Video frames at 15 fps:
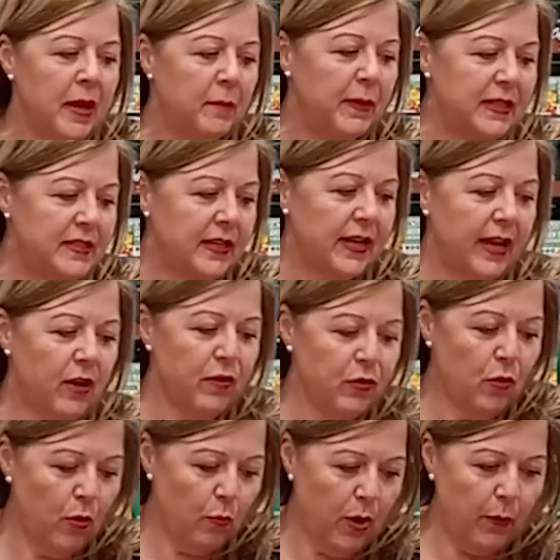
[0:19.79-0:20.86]
But today I
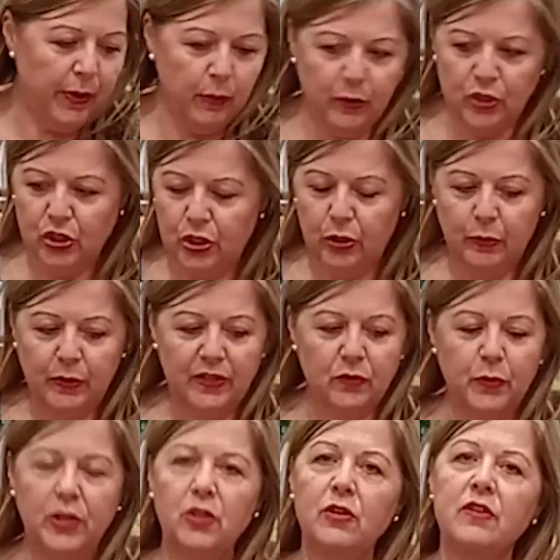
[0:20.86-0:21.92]
thought what we would do is
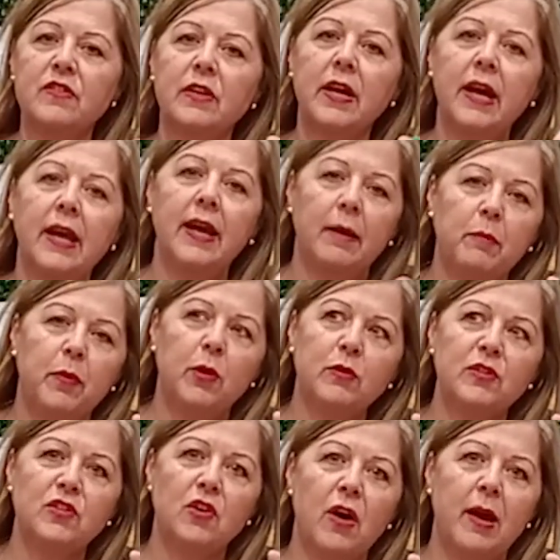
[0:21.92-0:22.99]
we'd use a
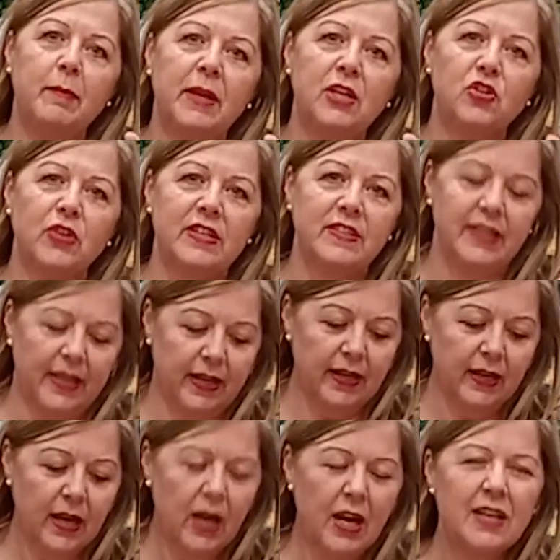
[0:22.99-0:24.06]
balsamic
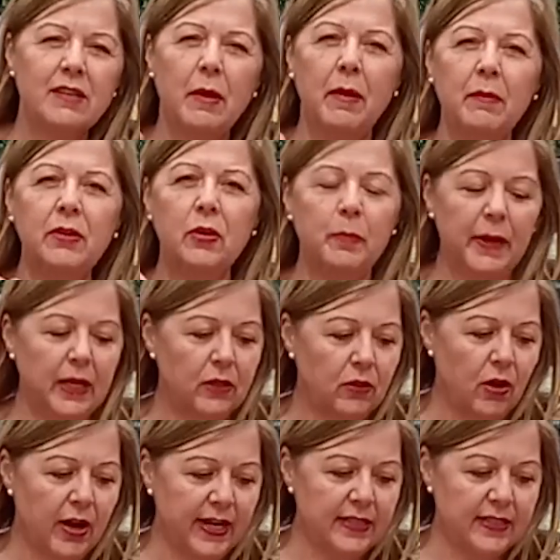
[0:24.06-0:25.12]
dressing, a little bit
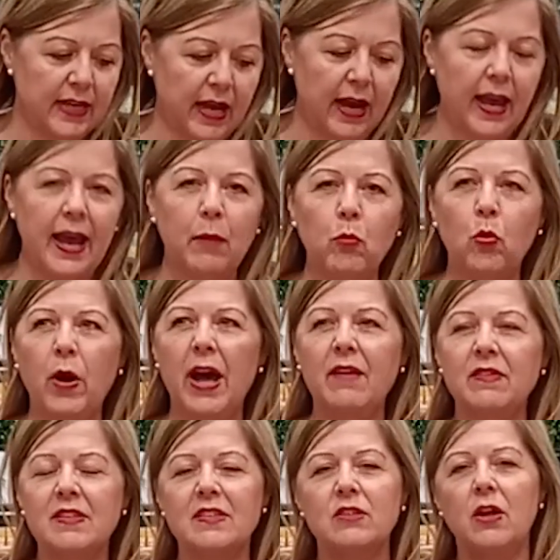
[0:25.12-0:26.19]
lighter, and we'll
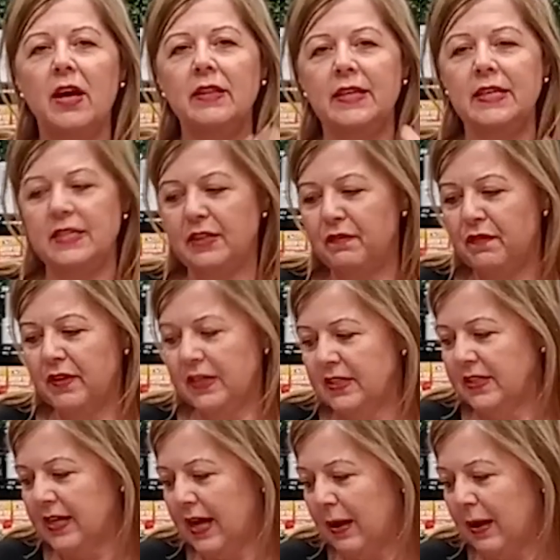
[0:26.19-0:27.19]
have a slightly different